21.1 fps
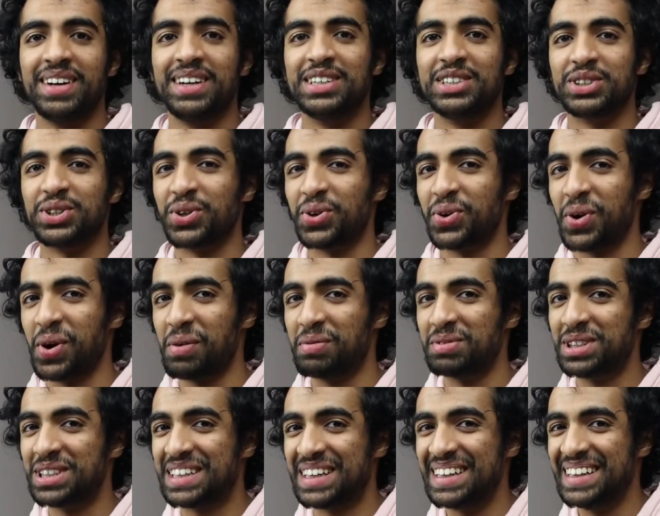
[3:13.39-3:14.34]
So I'm
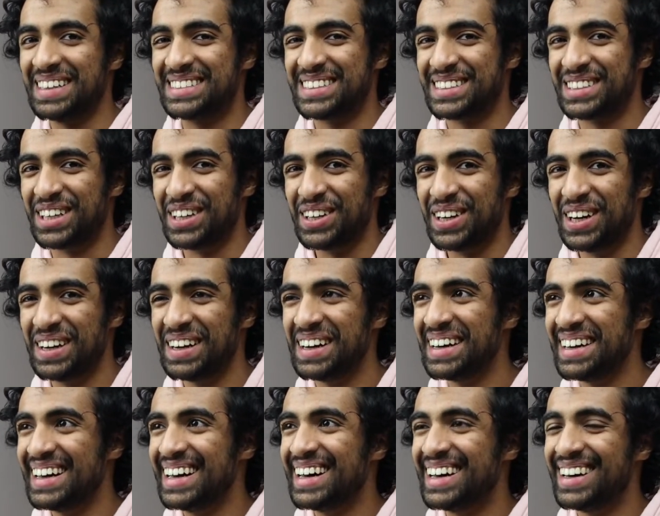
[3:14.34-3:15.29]
just gonna
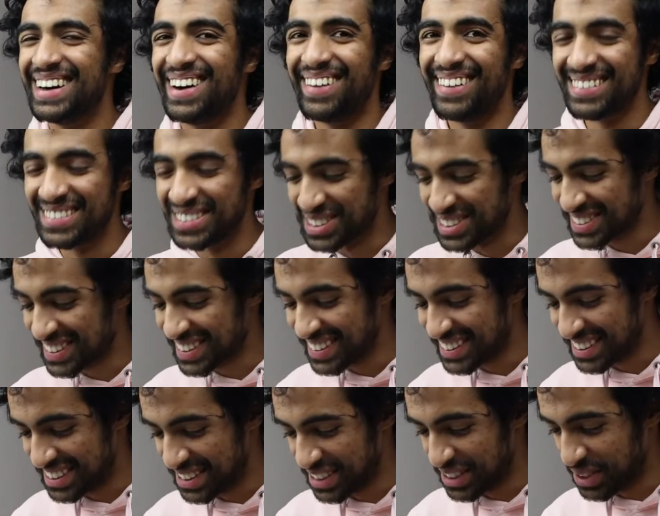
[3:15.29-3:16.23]

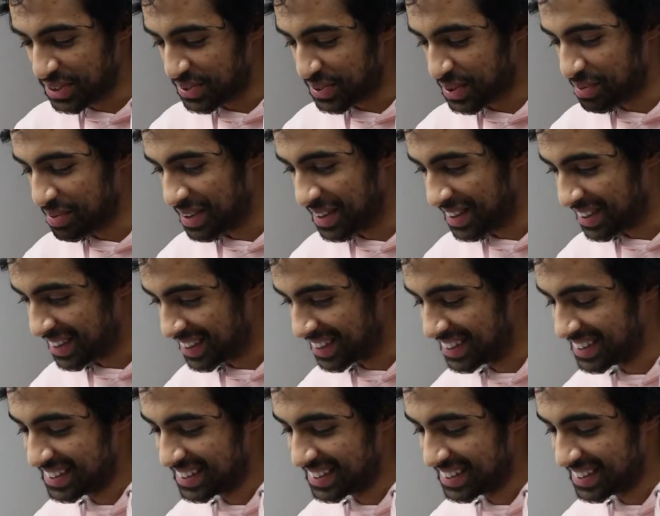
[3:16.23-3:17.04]
steal it from here.